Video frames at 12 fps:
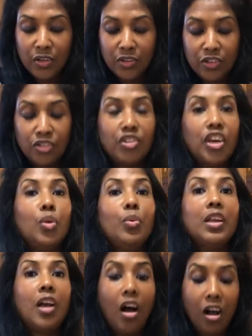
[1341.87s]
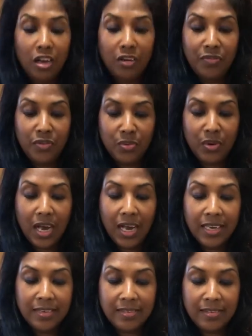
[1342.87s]
to share with all of you
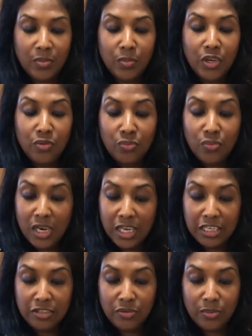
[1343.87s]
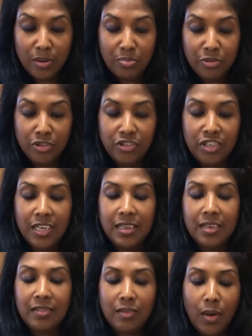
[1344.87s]
guys. We really do appreciate
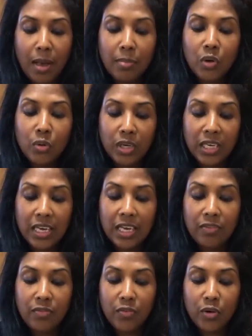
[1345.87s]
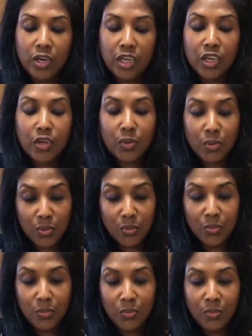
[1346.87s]
this. So I'm going in for the cou
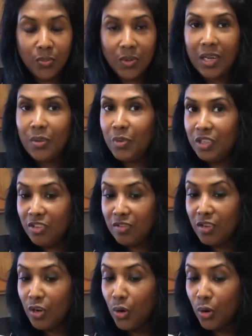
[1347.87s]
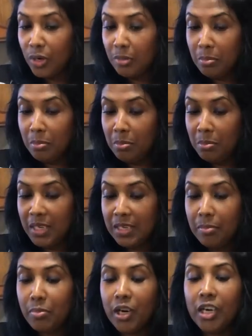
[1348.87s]
cou, which is the
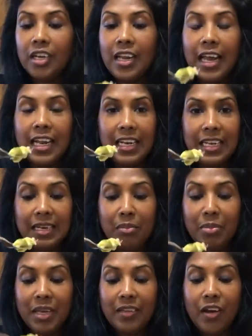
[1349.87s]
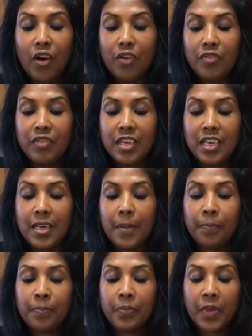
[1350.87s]
cornmeal part and a little bit of the
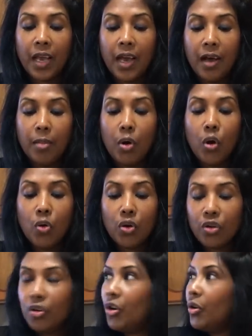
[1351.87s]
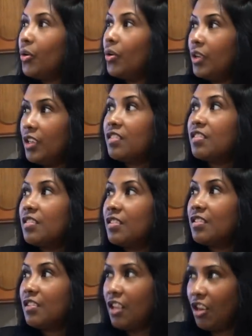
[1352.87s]
um, okra the
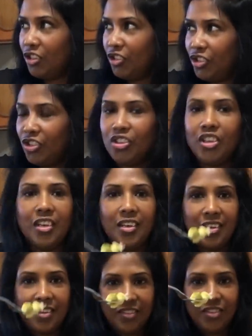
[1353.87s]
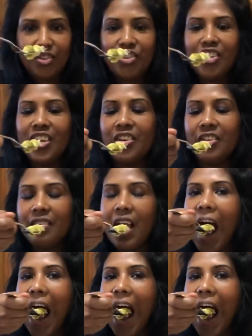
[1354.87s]
slush. So cheers.